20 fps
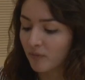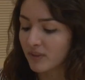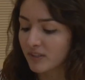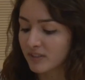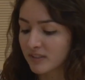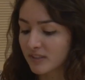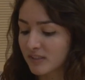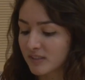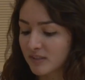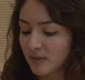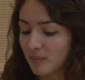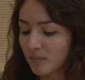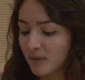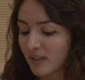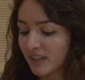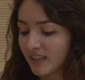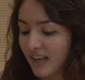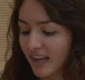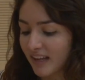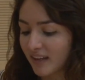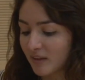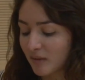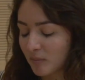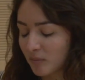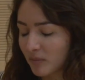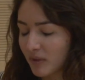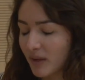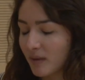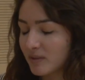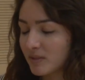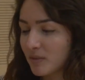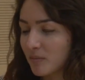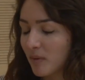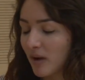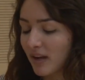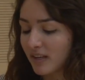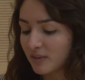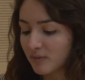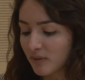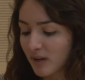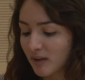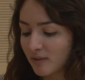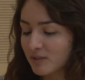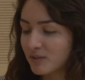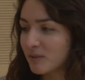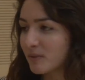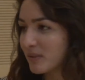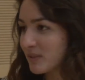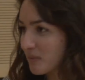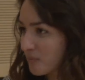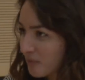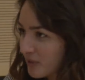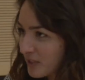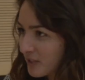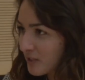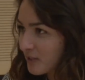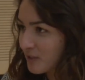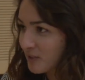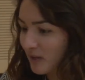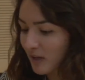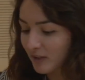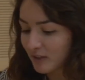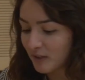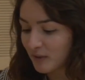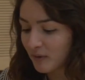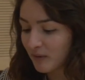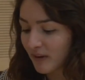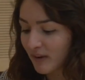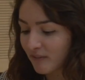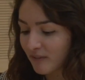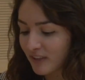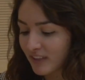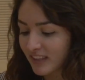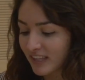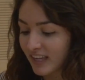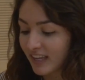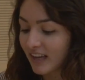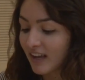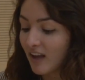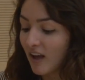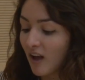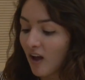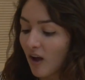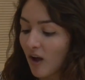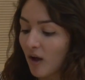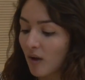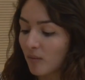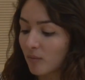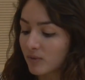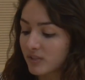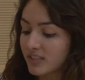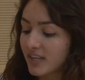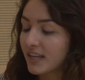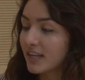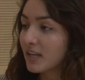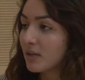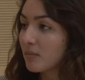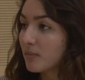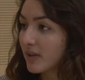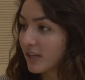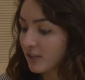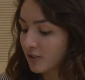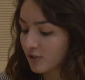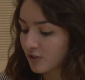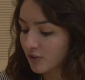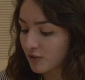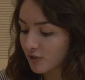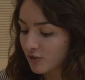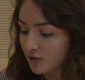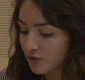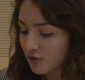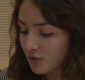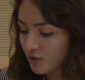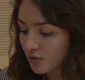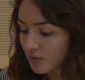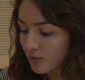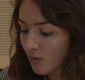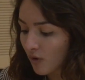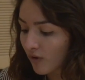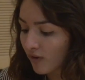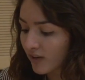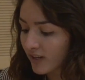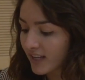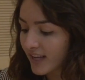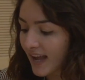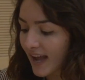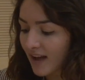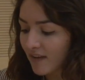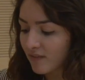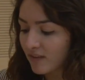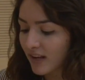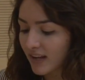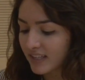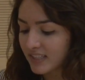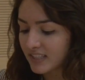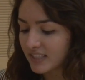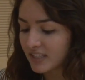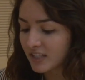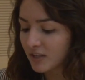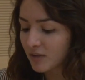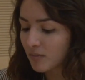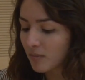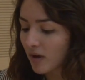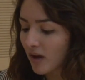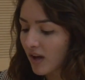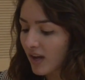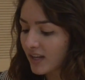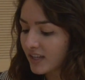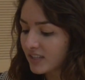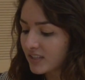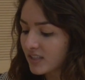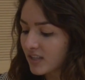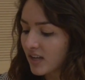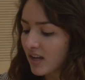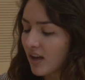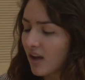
This is something that came to mind when I was doing some research on you and everything. When taking pictures, do you already have an idea in mind